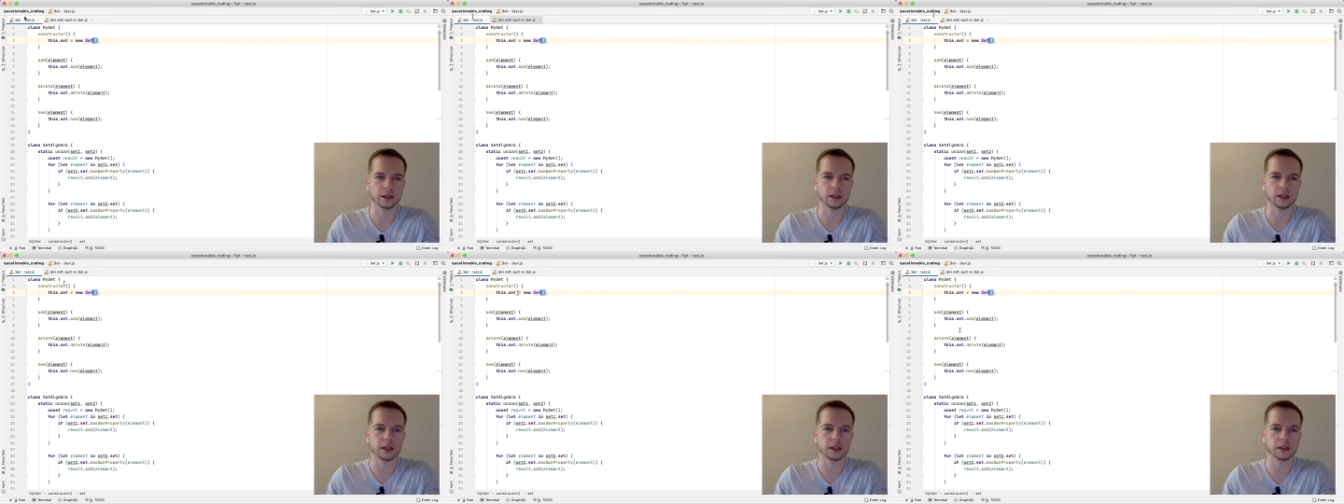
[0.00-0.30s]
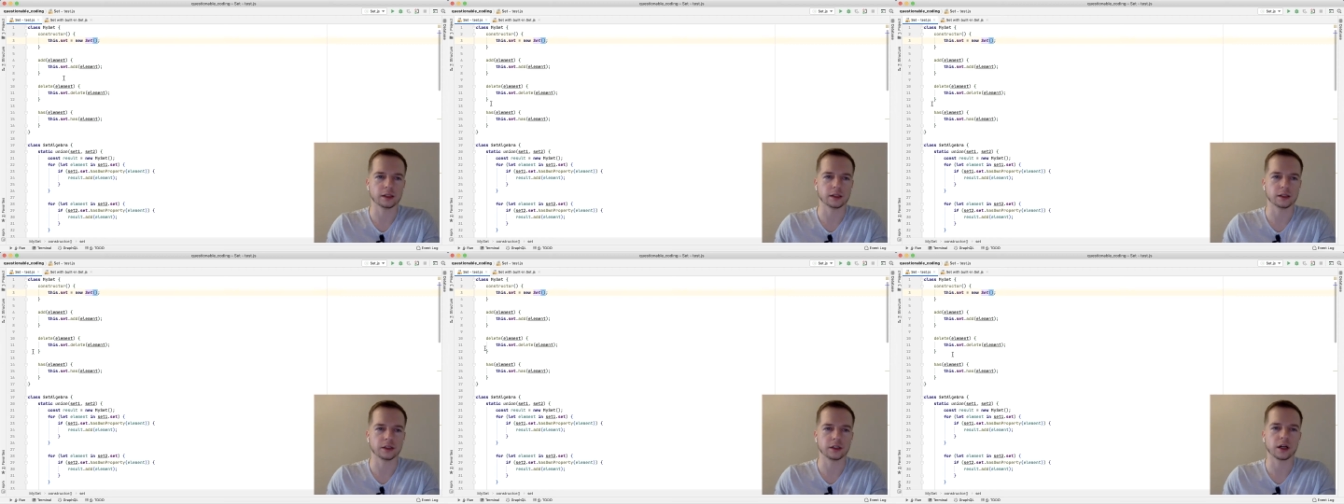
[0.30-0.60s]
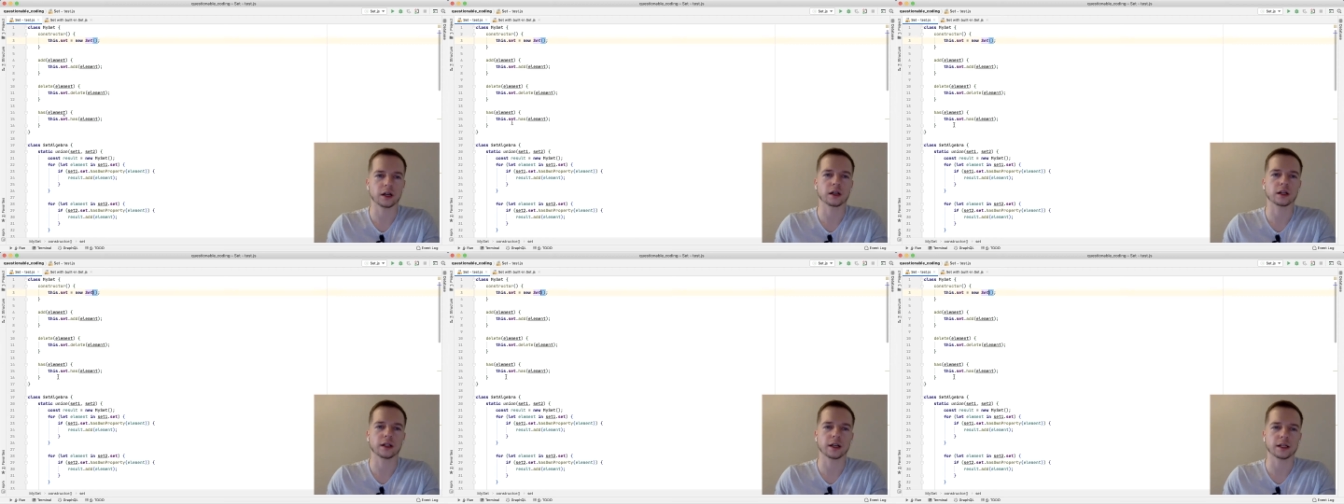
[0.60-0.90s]
this
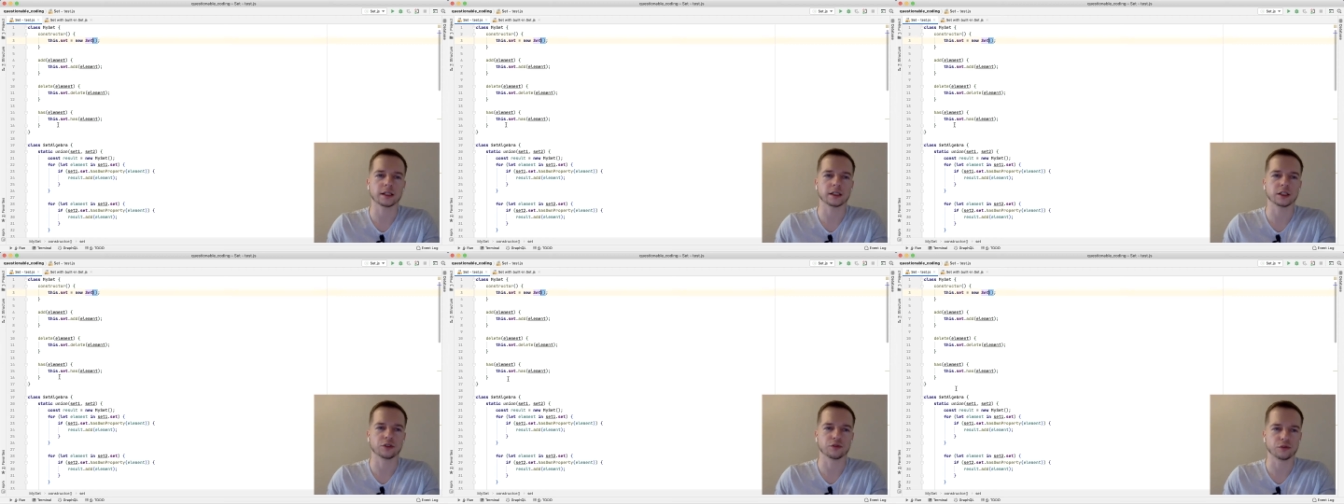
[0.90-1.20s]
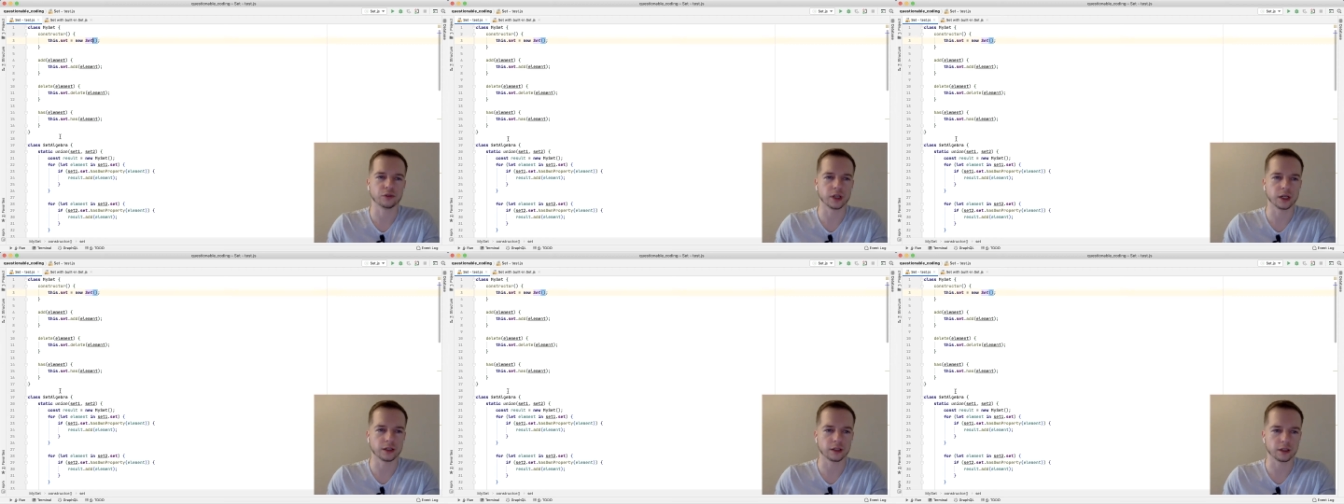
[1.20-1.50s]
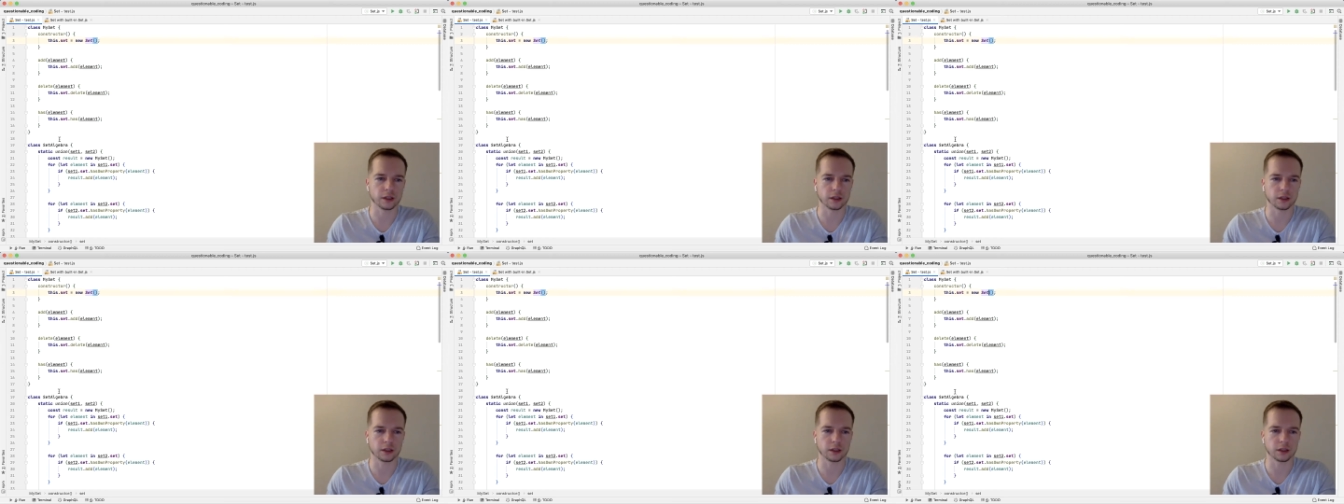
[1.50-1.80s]
entire class is
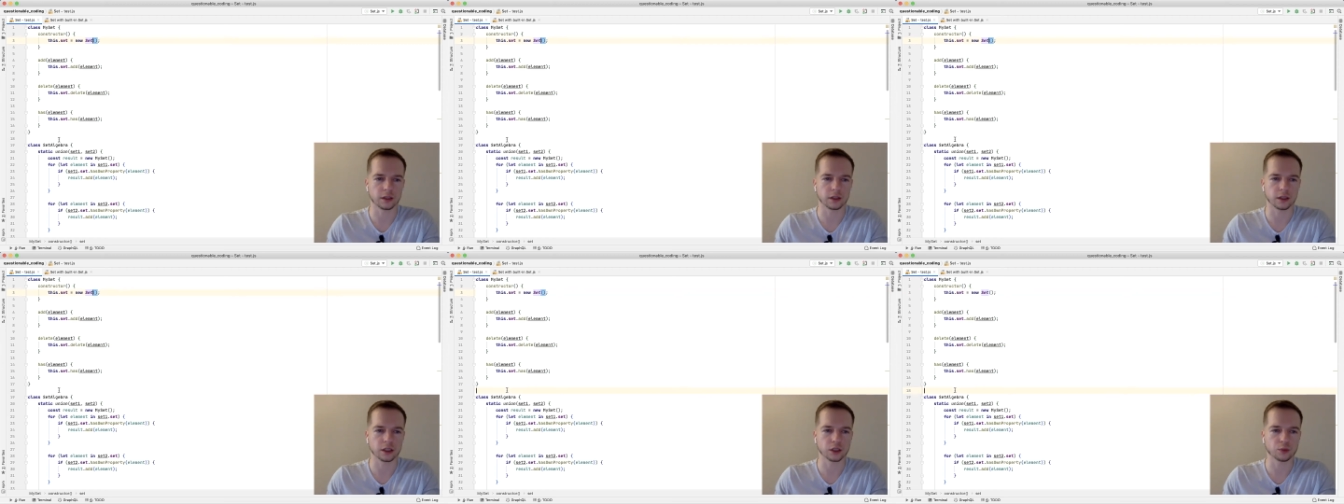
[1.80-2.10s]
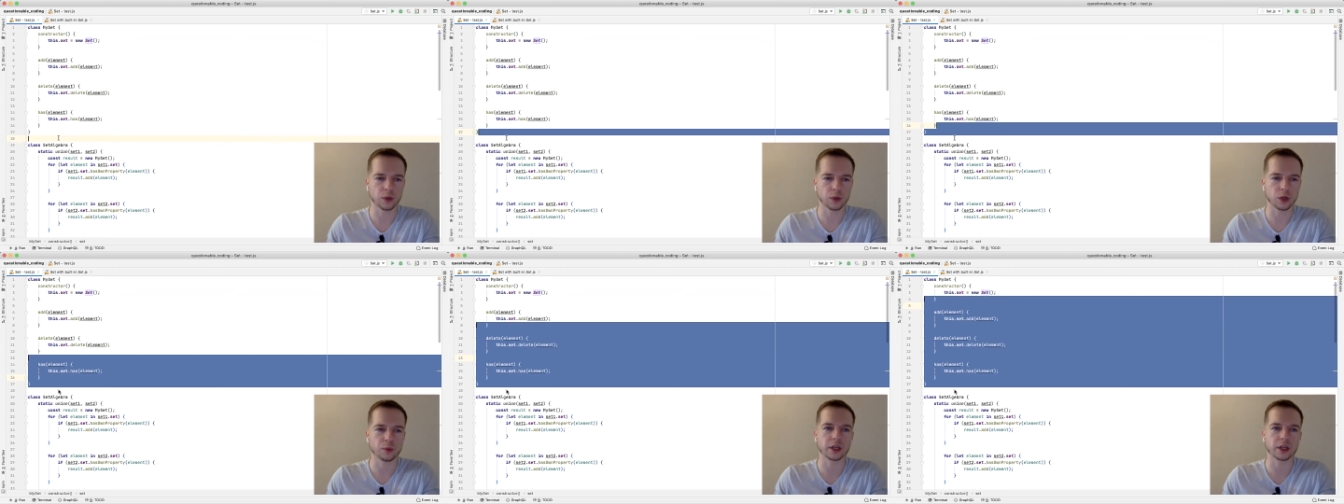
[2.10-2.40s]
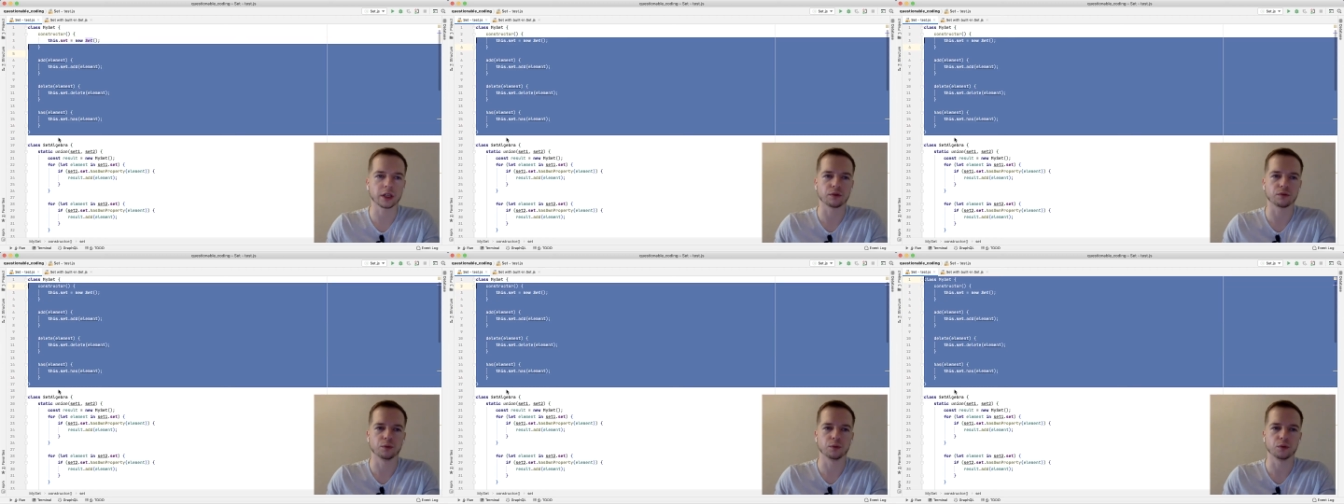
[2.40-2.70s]
redundant. That's why we
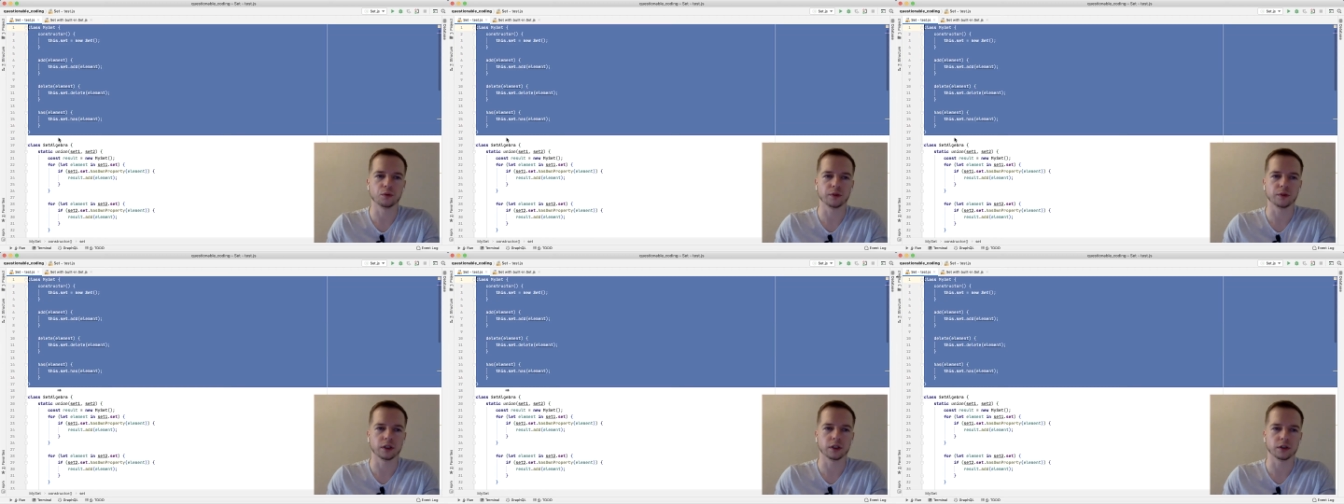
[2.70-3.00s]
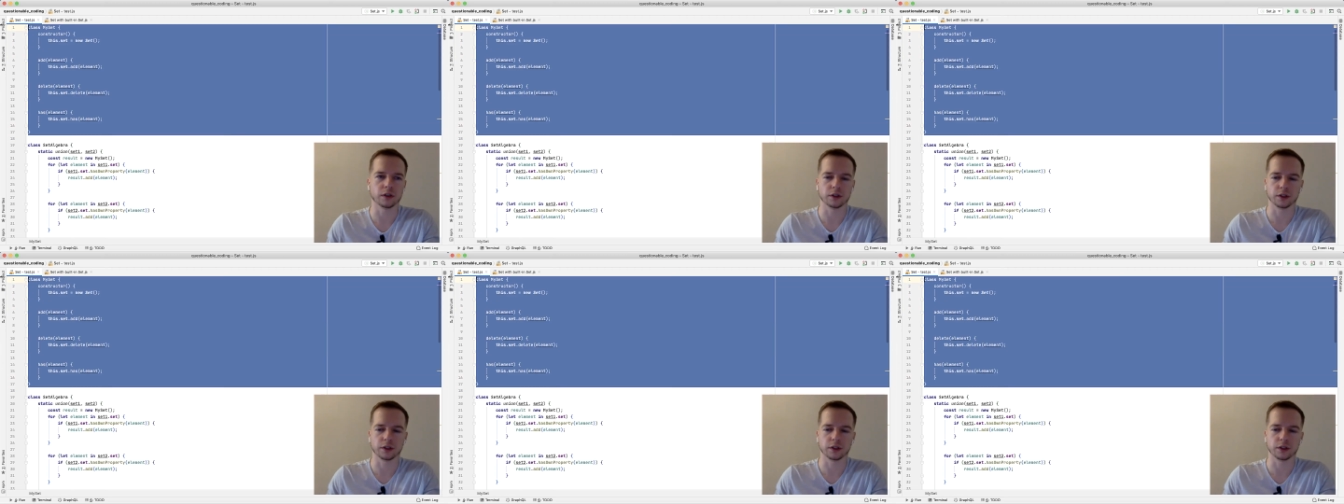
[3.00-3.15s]
can remove it